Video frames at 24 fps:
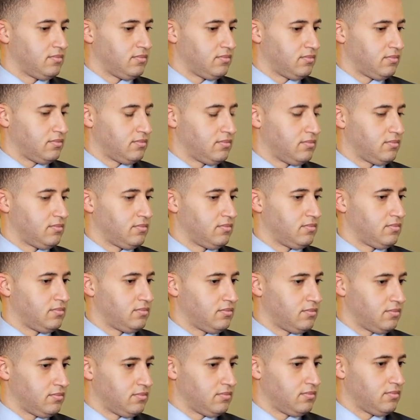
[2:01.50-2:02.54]

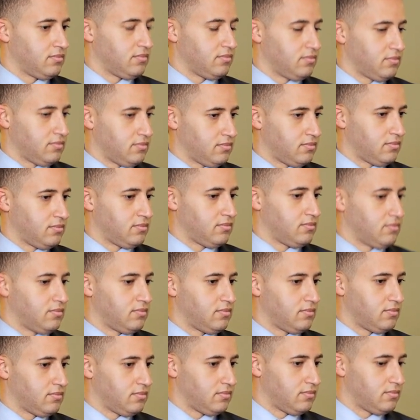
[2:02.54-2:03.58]

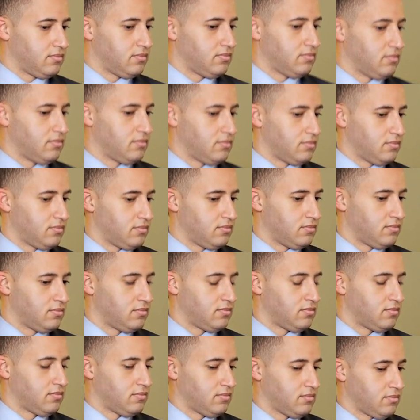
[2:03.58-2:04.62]

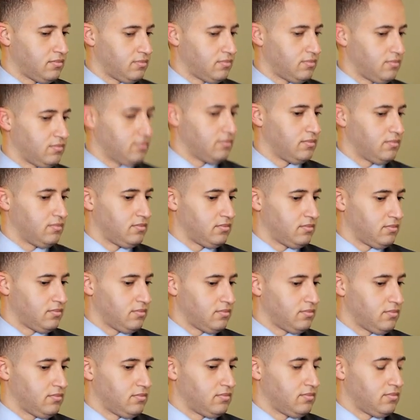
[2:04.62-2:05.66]
The person shown says nothing.